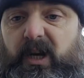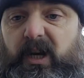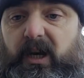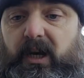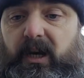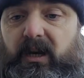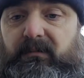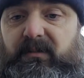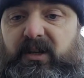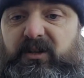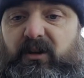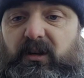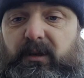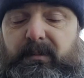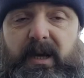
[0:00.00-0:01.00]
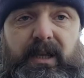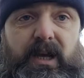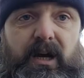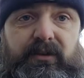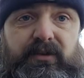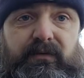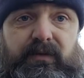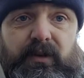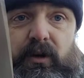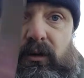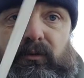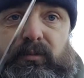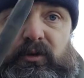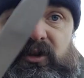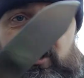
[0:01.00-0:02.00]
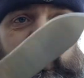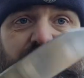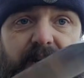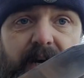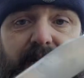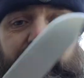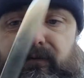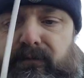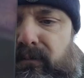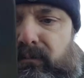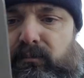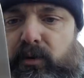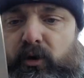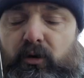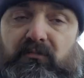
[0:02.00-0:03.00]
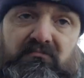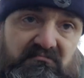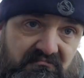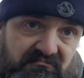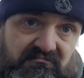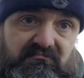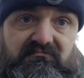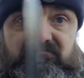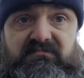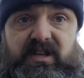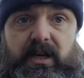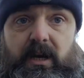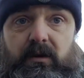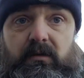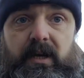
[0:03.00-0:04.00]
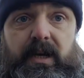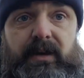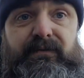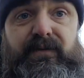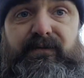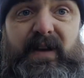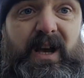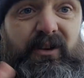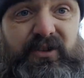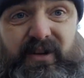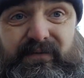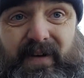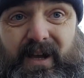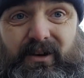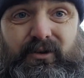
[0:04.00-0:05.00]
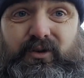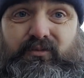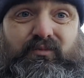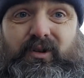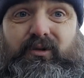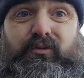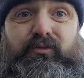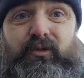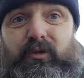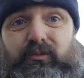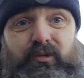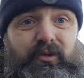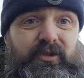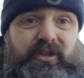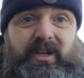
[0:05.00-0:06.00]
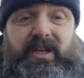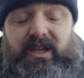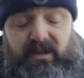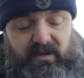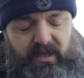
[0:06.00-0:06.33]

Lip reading: It's only made out of an old butcher's knife, but you know, if it fails, it fails. We'll see.